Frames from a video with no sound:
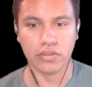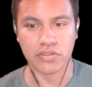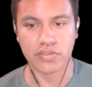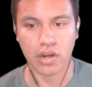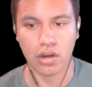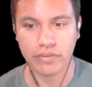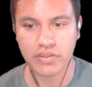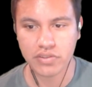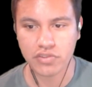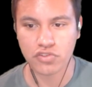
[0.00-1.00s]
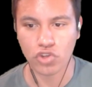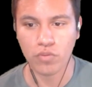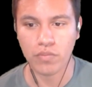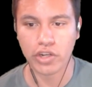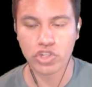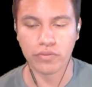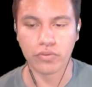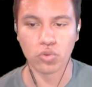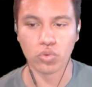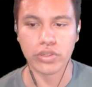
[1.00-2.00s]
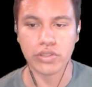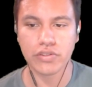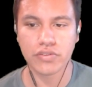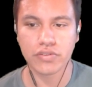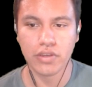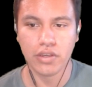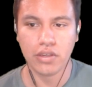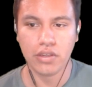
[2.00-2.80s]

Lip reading: is that obviously so much of Greece